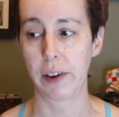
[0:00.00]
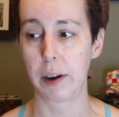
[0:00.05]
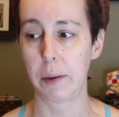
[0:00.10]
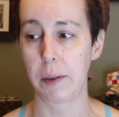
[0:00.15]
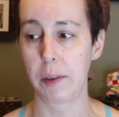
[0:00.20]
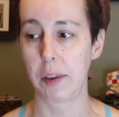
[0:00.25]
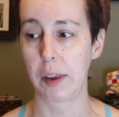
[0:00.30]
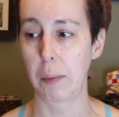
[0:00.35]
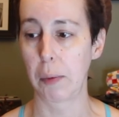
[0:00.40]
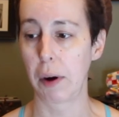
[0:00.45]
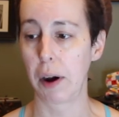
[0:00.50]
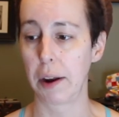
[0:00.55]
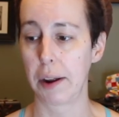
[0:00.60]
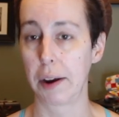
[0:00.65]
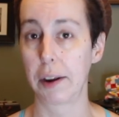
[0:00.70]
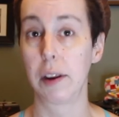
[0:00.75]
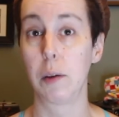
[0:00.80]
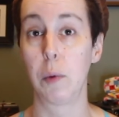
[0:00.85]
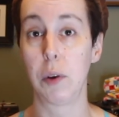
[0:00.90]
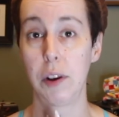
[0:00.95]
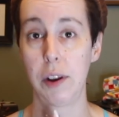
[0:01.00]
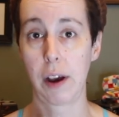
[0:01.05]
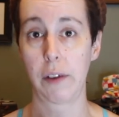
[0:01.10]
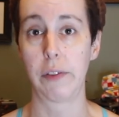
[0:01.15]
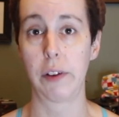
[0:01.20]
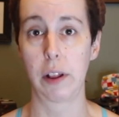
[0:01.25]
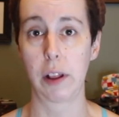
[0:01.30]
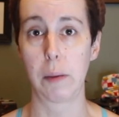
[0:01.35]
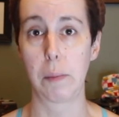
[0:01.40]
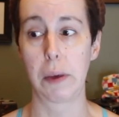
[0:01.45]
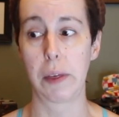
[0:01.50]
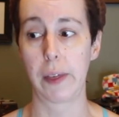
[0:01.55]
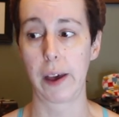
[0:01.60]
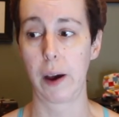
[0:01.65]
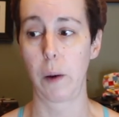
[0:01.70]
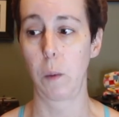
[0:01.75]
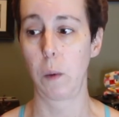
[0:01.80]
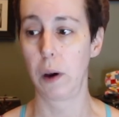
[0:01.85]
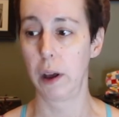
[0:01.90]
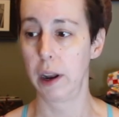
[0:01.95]
a vitamin C product, it would definitely be
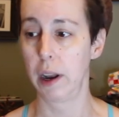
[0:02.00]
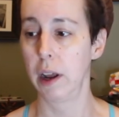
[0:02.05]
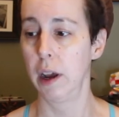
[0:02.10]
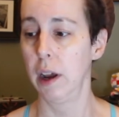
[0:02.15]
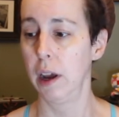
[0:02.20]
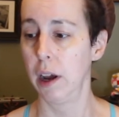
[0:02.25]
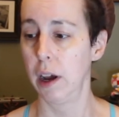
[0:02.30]
that one.